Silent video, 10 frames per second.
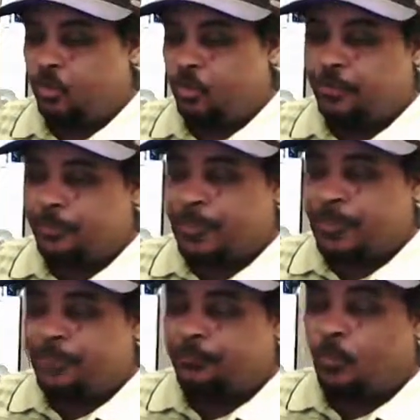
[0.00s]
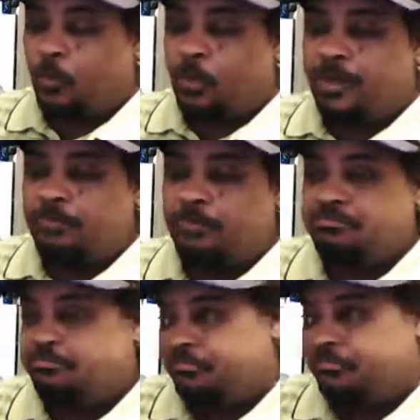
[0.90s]
With that authority,
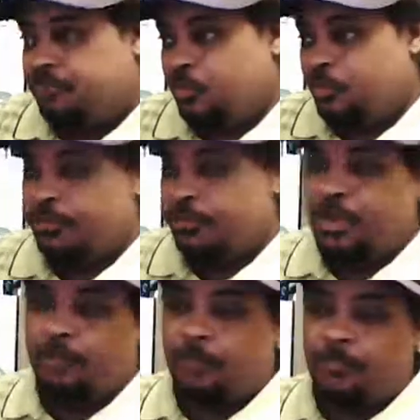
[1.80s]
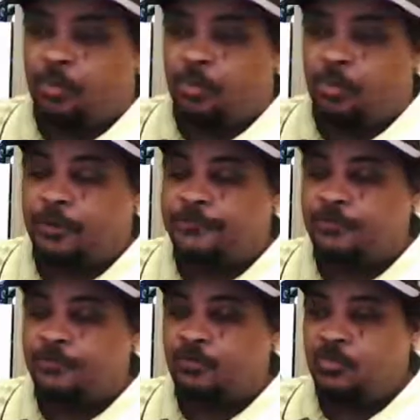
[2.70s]
you can become the broker.
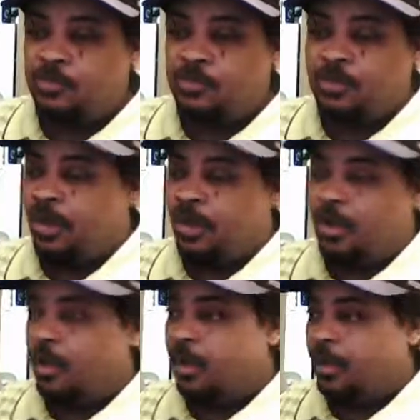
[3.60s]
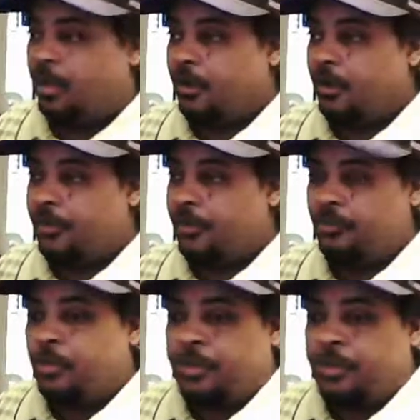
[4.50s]

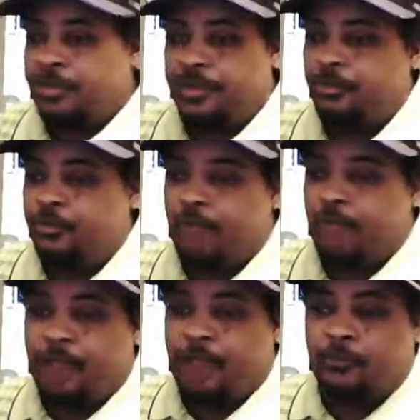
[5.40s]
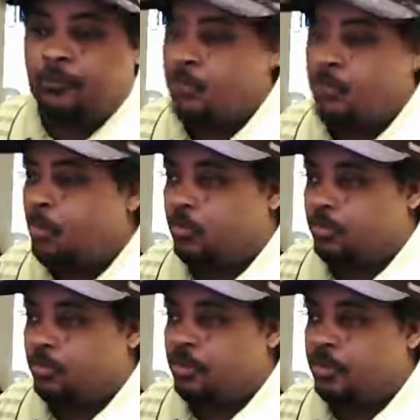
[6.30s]
You can continue to drive on the
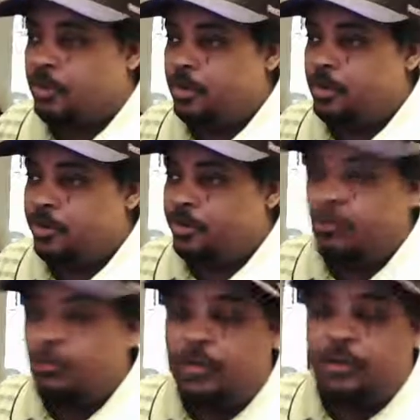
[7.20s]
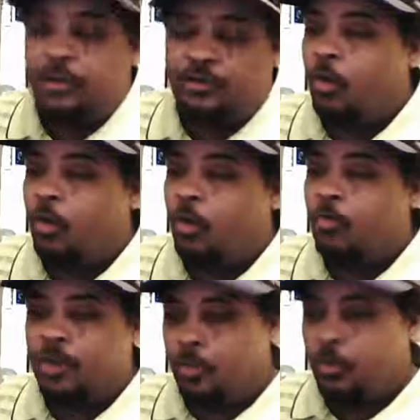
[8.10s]
road. You get your
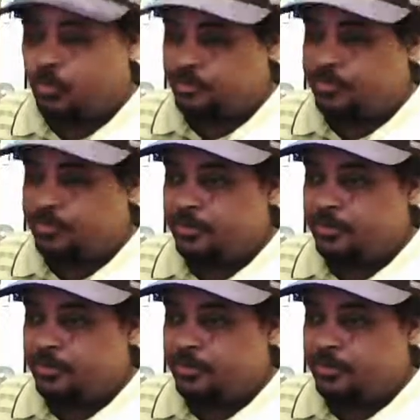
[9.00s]
own loads.